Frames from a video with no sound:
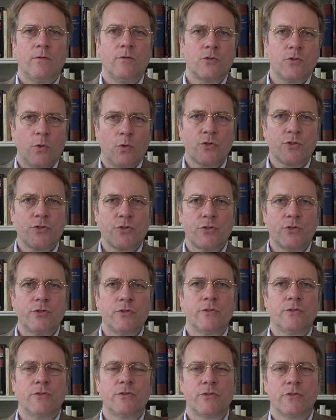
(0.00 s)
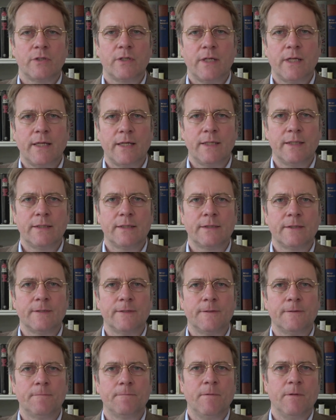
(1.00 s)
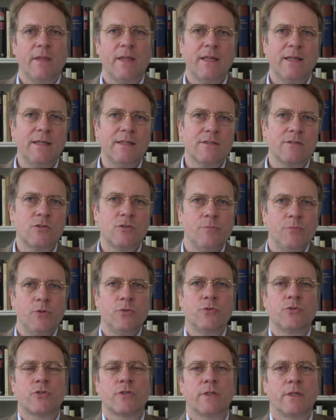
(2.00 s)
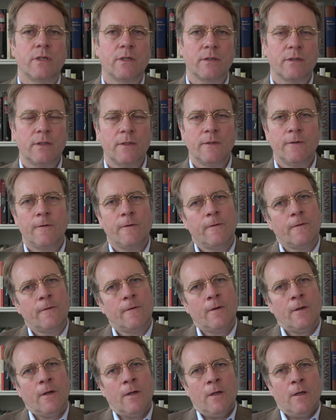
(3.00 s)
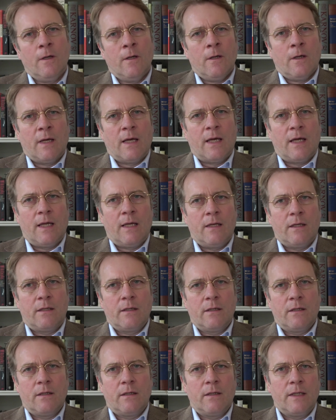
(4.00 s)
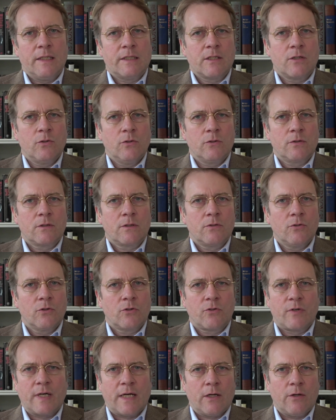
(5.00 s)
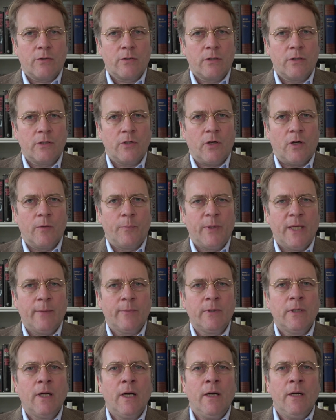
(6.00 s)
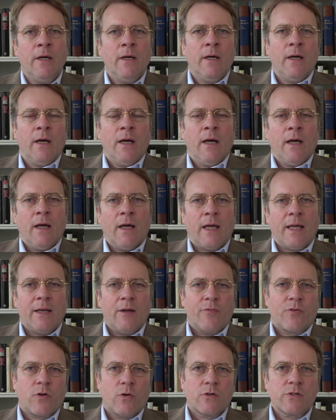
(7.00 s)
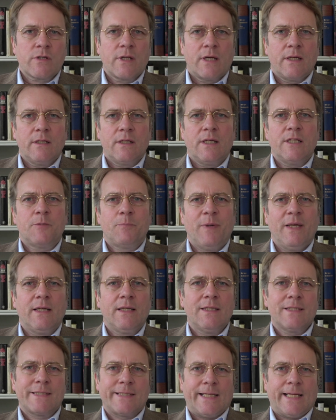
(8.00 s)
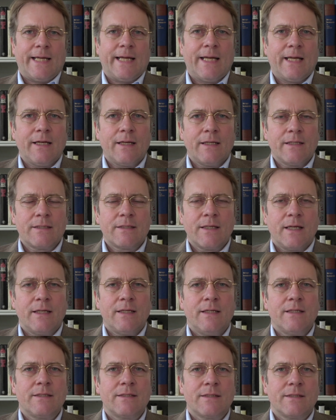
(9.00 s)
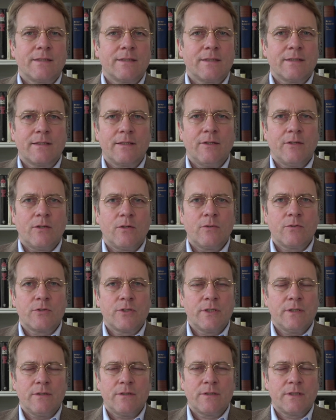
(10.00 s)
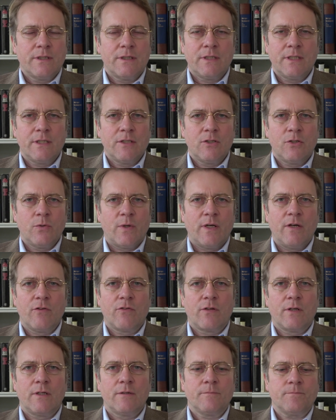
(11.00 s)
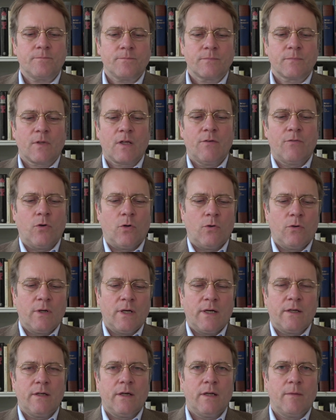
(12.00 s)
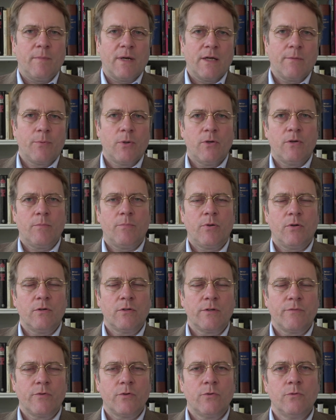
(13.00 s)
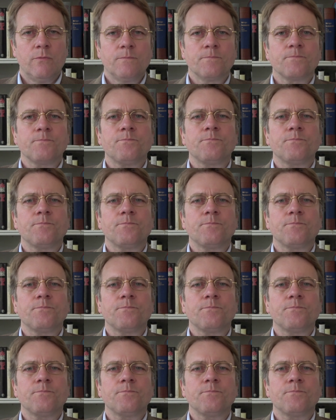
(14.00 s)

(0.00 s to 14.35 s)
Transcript: torches, and they listen to music, and it's a good crowd, young people. And of course they speak in slang, and it's, you know, she didn't do anything wrong, in my point of view.